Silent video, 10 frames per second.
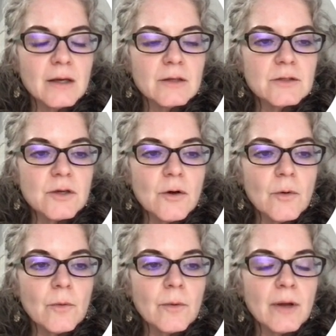
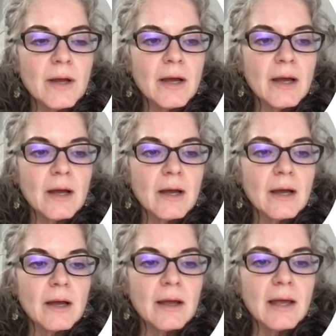So
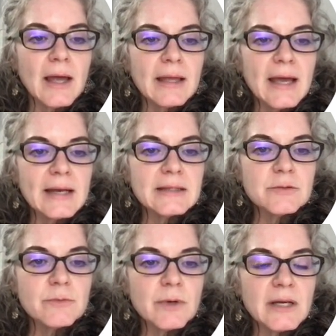again,
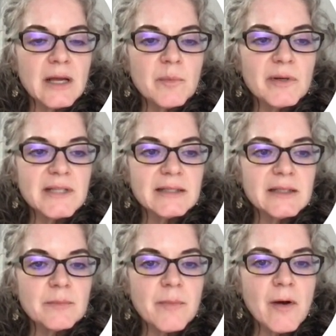it's running in
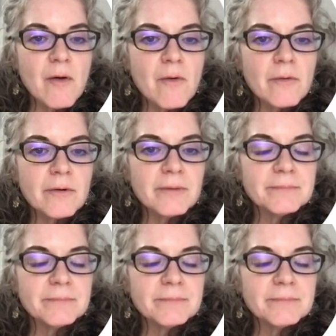protected mode